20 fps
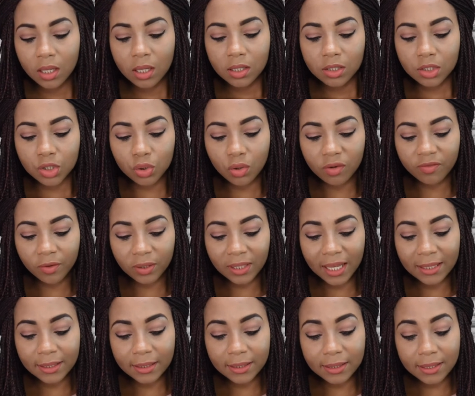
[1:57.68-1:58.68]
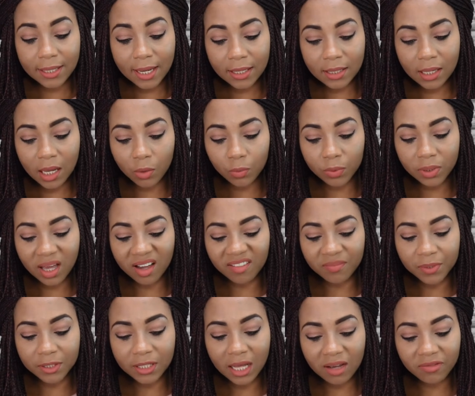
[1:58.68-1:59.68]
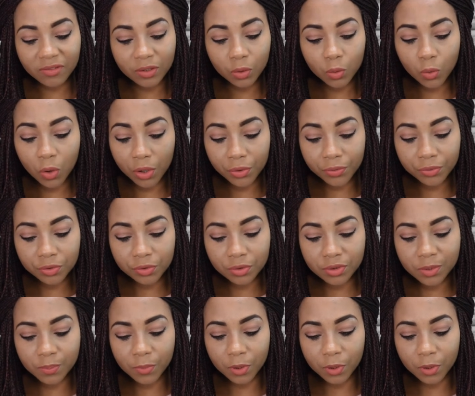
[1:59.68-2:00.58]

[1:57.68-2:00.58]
So for like a year now, we have been having quarrels,